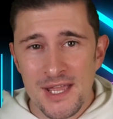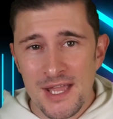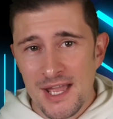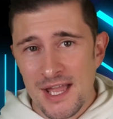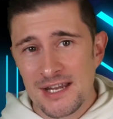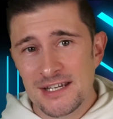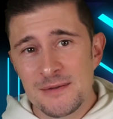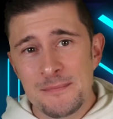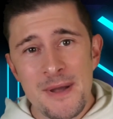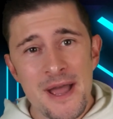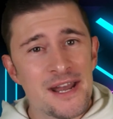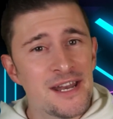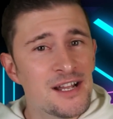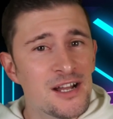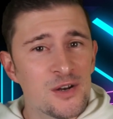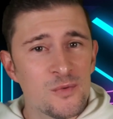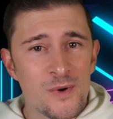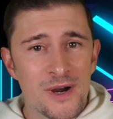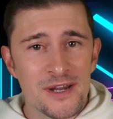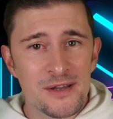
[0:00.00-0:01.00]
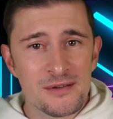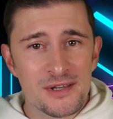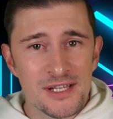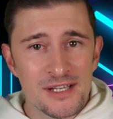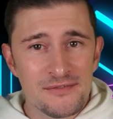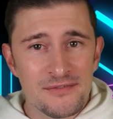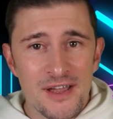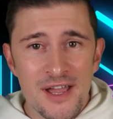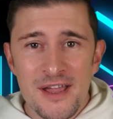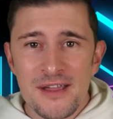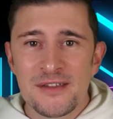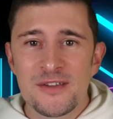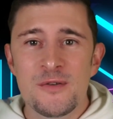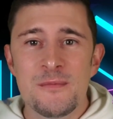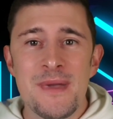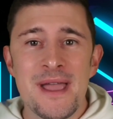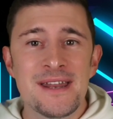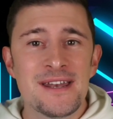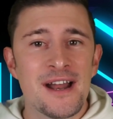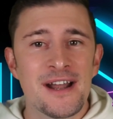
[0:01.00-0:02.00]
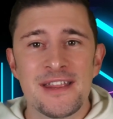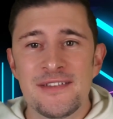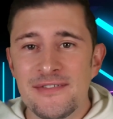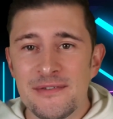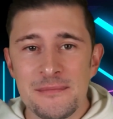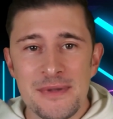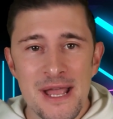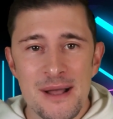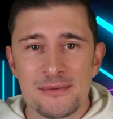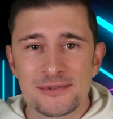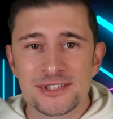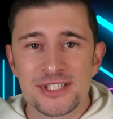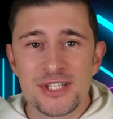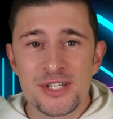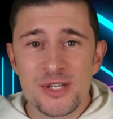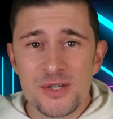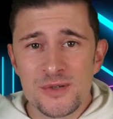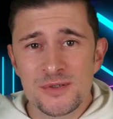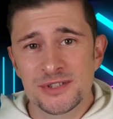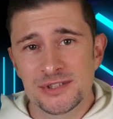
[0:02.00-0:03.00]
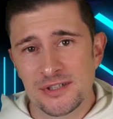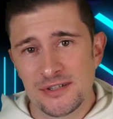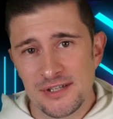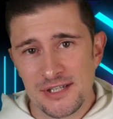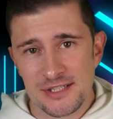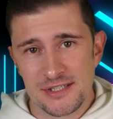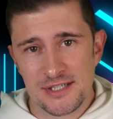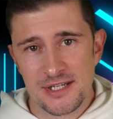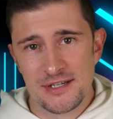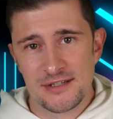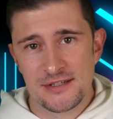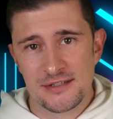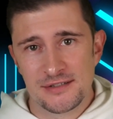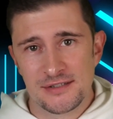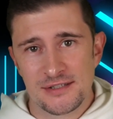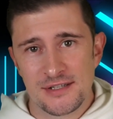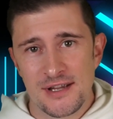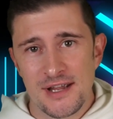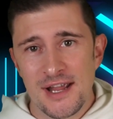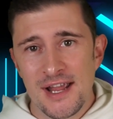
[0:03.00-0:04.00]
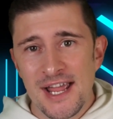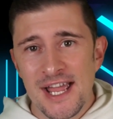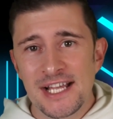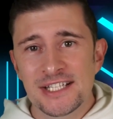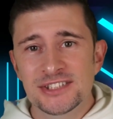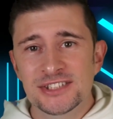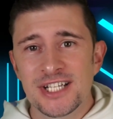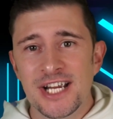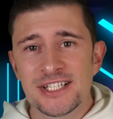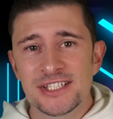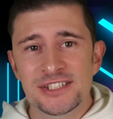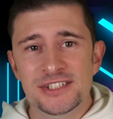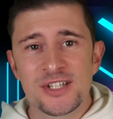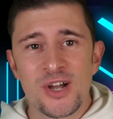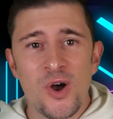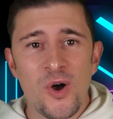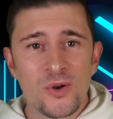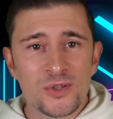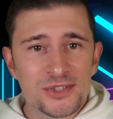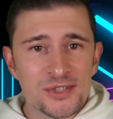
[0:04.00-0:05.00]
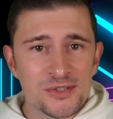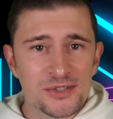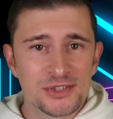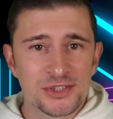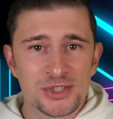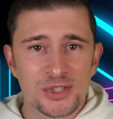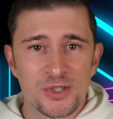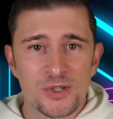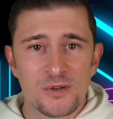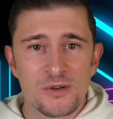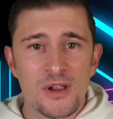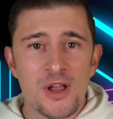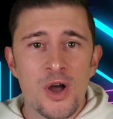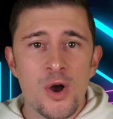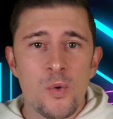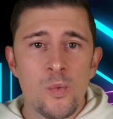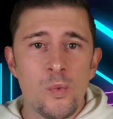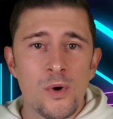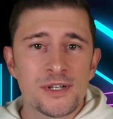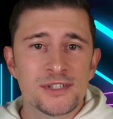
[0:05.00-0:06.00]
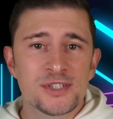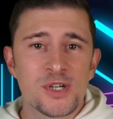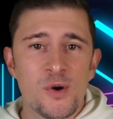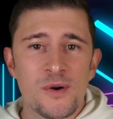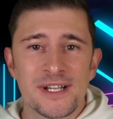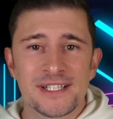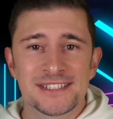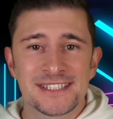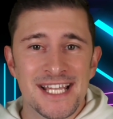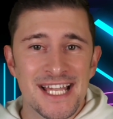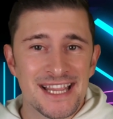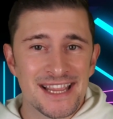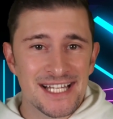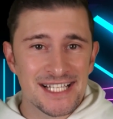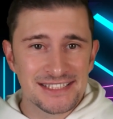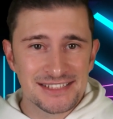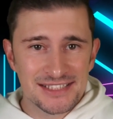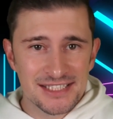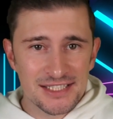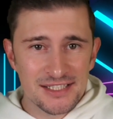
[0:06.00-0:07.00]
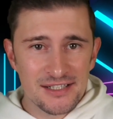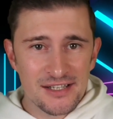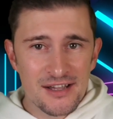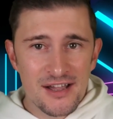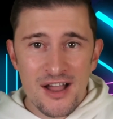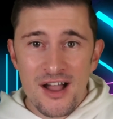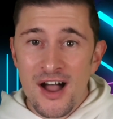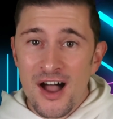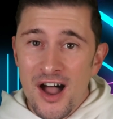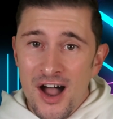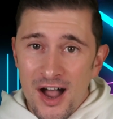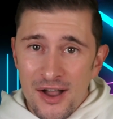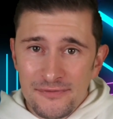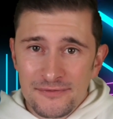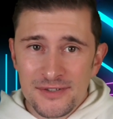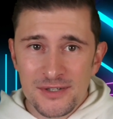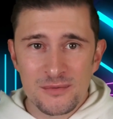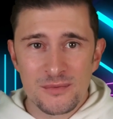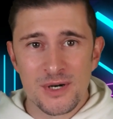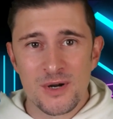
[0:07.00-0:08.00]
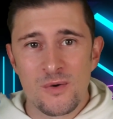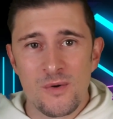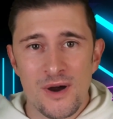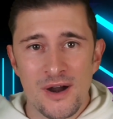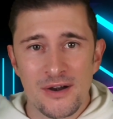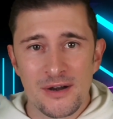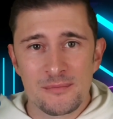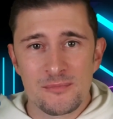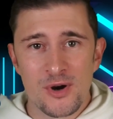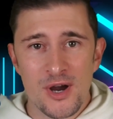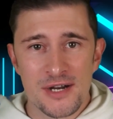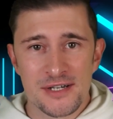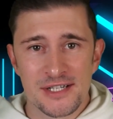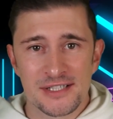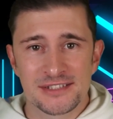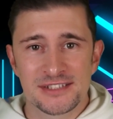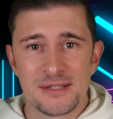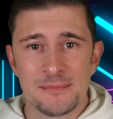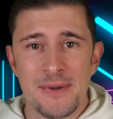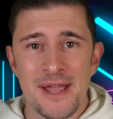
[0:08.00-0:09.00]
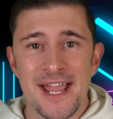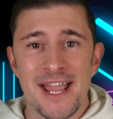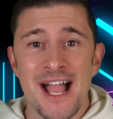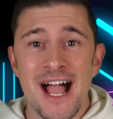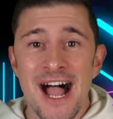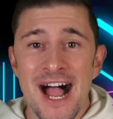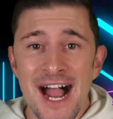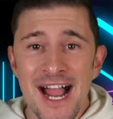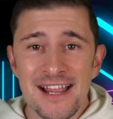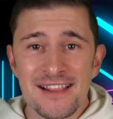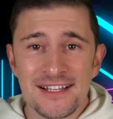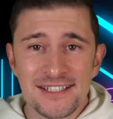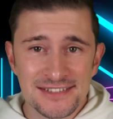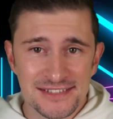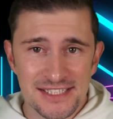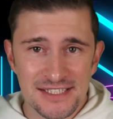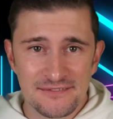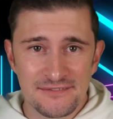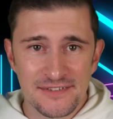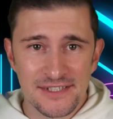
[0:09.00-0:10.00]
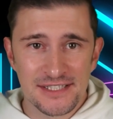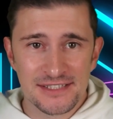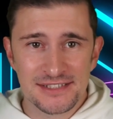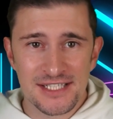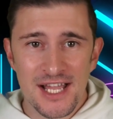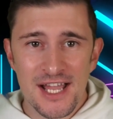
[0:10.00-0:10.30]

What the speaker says: And depending on where you live, you may not even be able to use certain exchanges. Exchanges also control what tokens get listed, often requiring projects to pay high listing fees